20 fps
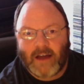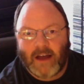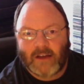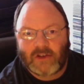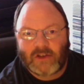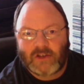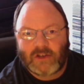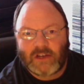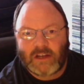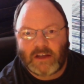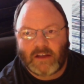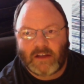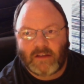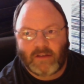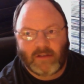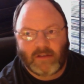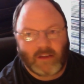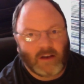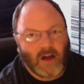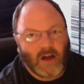she
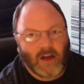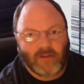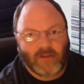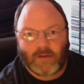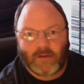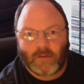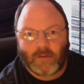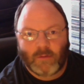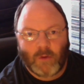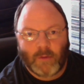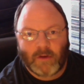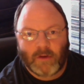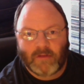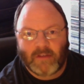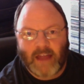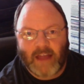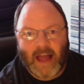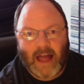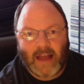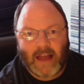is an awesome woman of
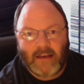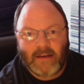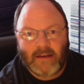God.